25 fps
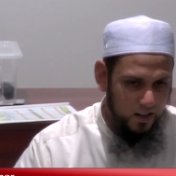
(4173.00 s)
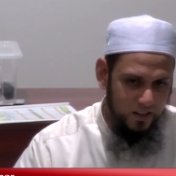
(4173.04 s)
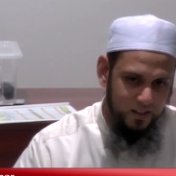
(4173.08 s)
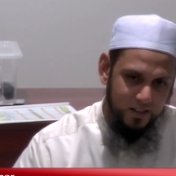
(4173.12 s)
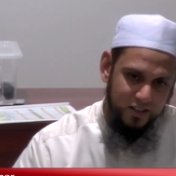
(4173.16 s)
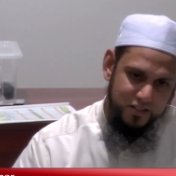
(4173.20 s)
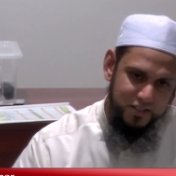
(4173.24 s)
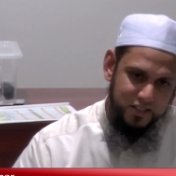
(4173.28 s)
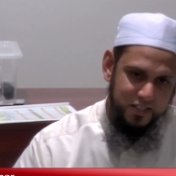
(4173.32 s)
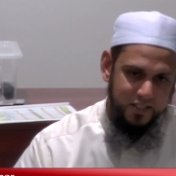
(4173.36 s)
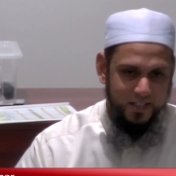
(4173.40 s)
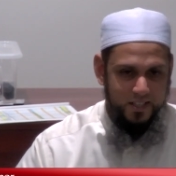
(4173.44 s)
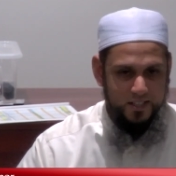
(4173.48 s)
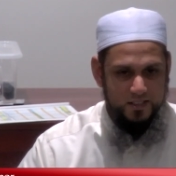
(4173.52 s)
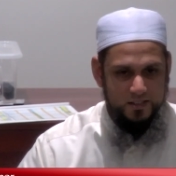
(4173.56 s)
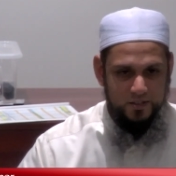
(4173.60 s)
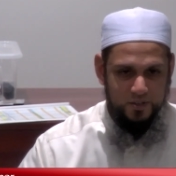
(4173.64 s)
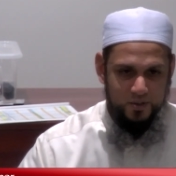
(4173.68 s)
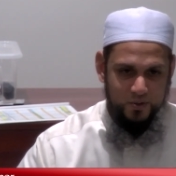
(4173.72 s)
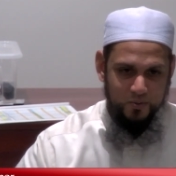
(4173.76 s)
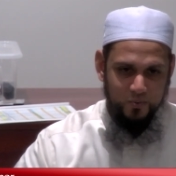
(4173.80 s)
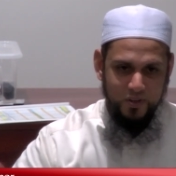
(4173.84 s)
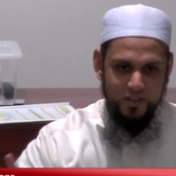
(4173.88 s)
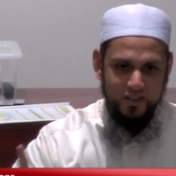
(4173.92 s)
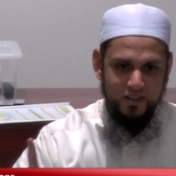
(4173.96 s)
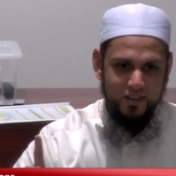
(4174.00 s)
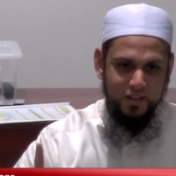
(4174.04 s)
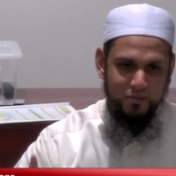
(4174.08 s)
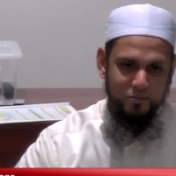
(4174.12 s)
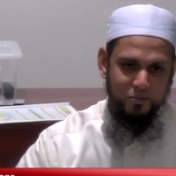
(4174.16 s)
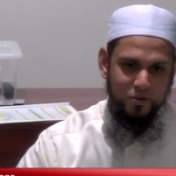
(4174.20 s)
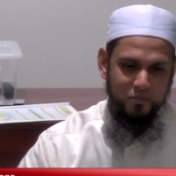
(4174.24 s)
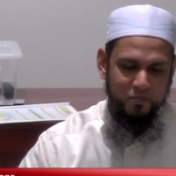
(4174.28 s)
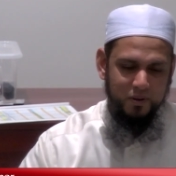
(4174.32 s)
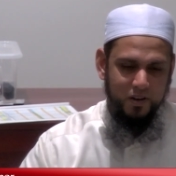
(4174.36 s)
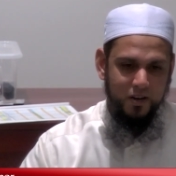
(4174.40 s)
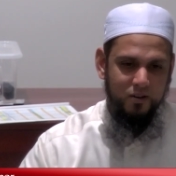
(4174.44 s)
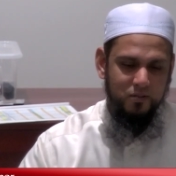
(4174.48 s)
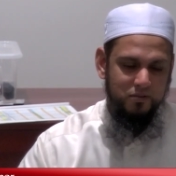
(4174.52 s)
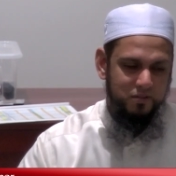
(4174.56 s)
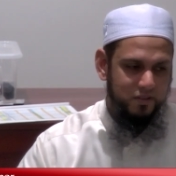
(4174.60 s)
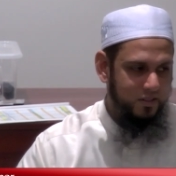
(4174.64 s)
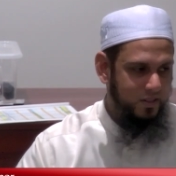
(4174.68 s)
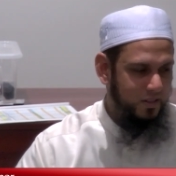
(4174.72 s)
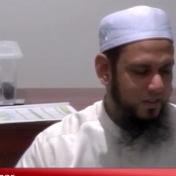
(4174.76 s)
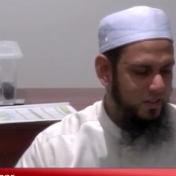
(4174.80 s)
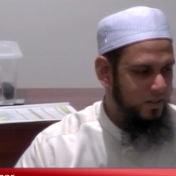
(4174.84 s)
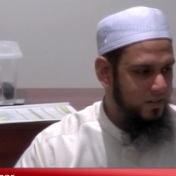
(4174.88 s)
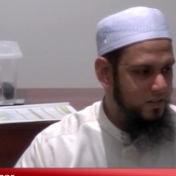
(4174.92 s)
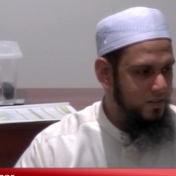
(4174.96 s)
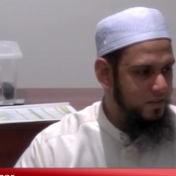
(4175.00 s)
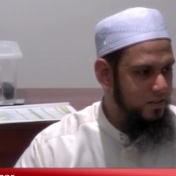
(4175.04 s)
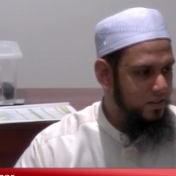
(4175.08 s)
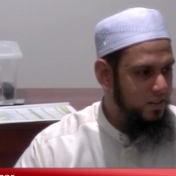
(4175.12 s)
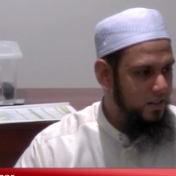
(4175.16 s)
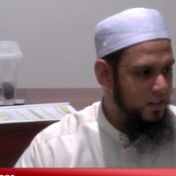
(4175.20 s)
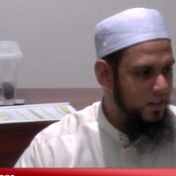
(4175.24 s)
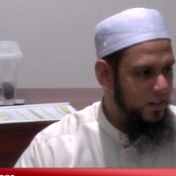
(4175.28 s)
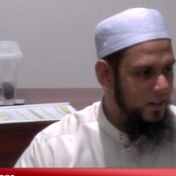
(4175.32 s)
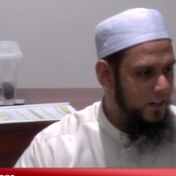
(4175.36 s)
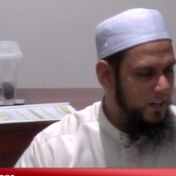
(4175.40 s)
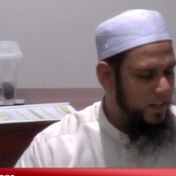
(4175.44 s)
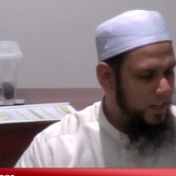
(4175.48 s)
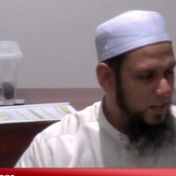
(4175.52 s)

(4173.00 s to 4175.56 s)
Allah said, yes, there's one thing more powerful than this.